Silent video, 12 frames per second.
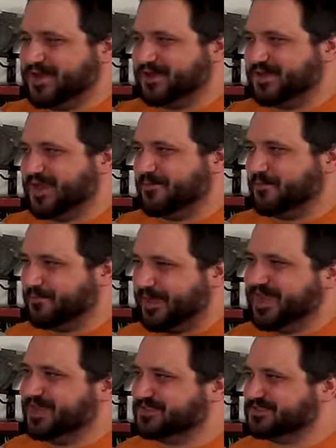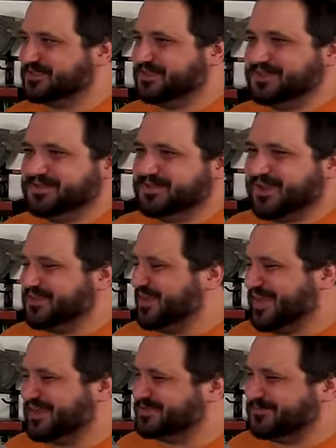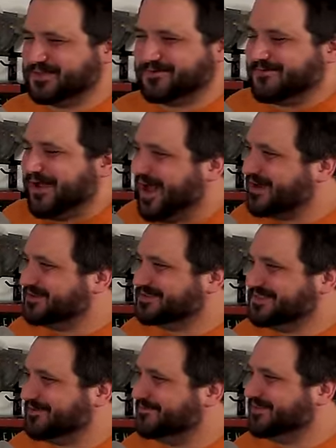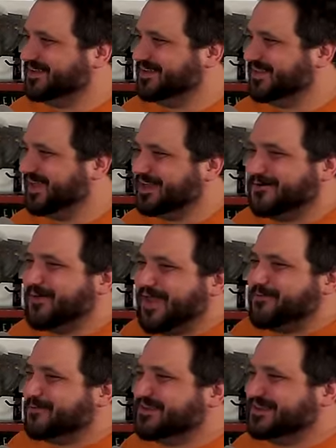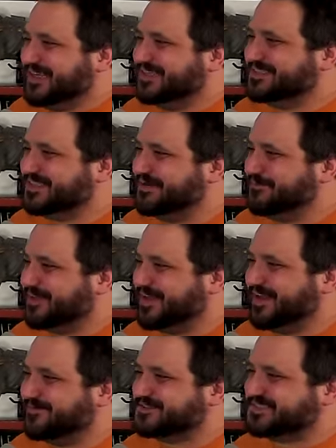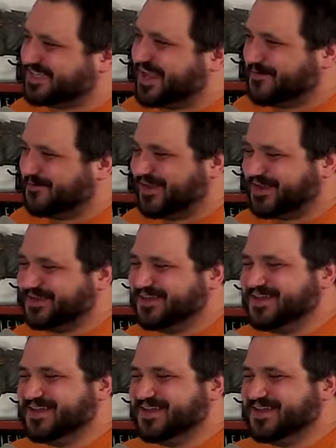Mary down, but Paige, I think, hits him with a rock or something. They get away real easily, but they can never stay away.